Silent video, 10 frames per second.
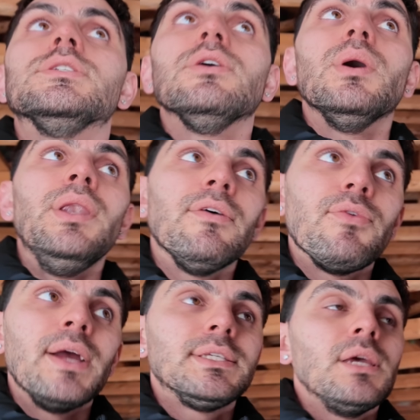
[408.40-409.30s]
So enough
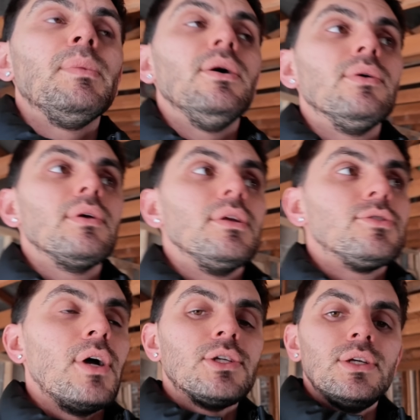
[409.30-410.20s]
ranting about
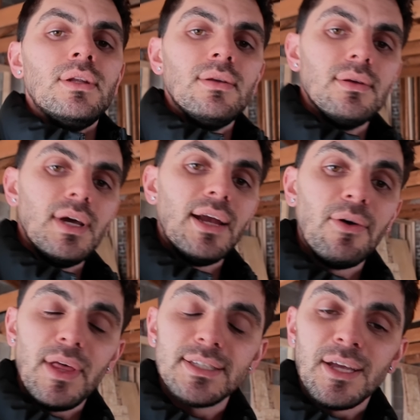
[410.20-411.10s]
construction. I
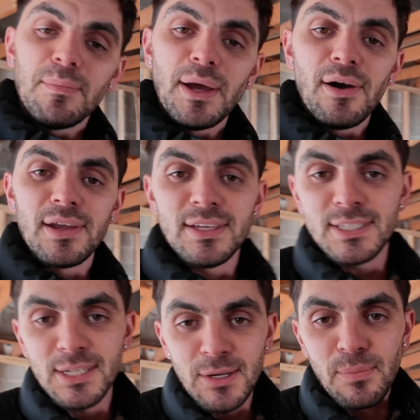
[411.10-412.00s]
know that's not my
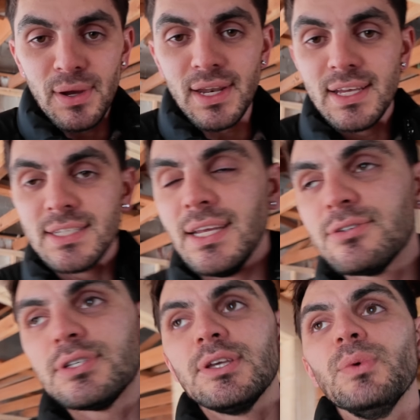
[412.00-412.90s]
audience here, but it is an
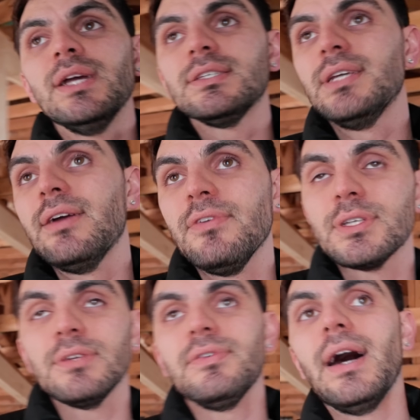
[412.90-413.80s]
interesting way to
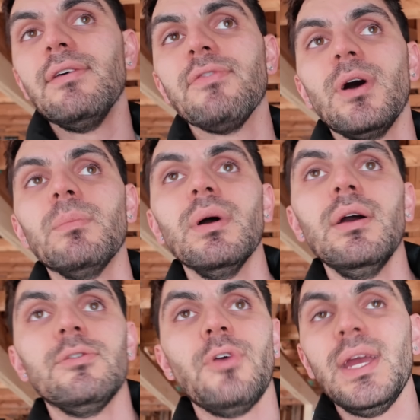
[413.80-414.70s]
diversify from
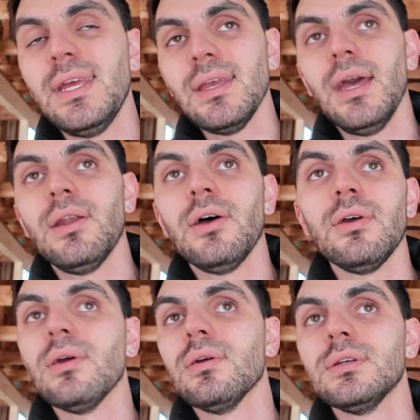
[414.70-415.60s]
trading and
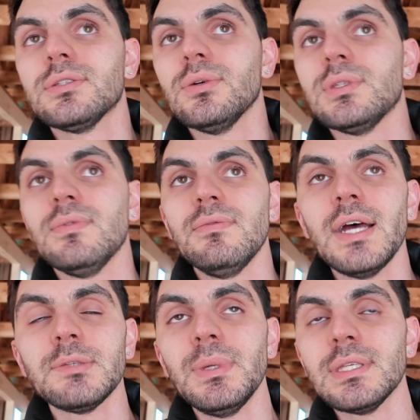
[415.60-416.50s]
other sorts of
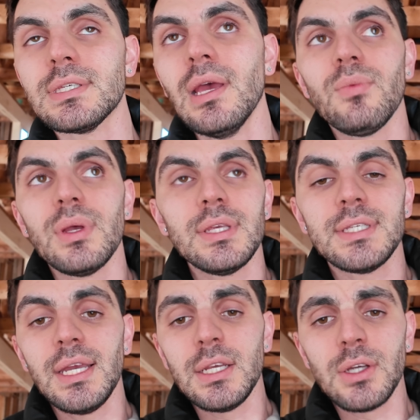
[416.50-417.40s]
investments. Real
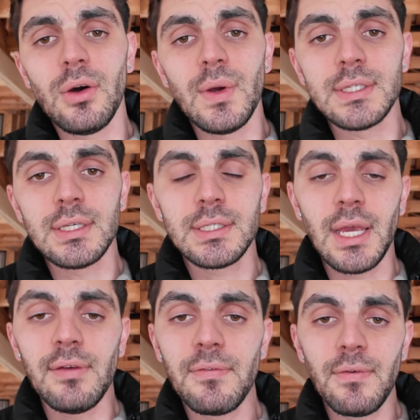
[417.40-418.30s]
estate is always a
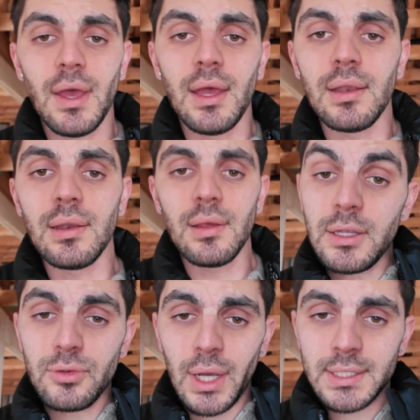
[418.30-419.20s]
safe and
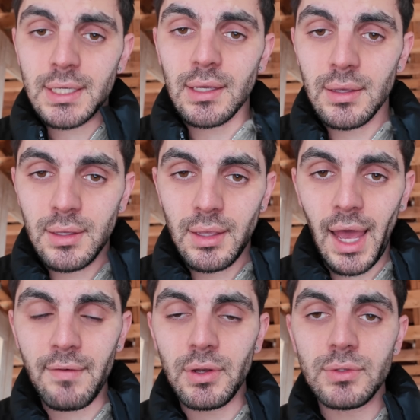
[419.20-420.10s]
interesting
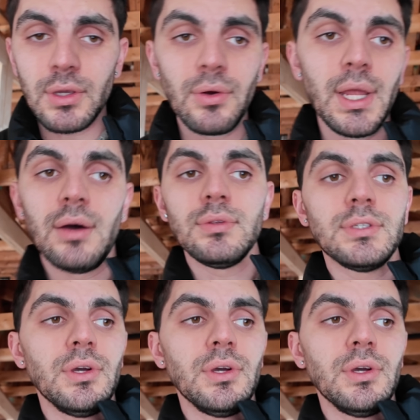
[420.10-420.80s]
avenue to go down.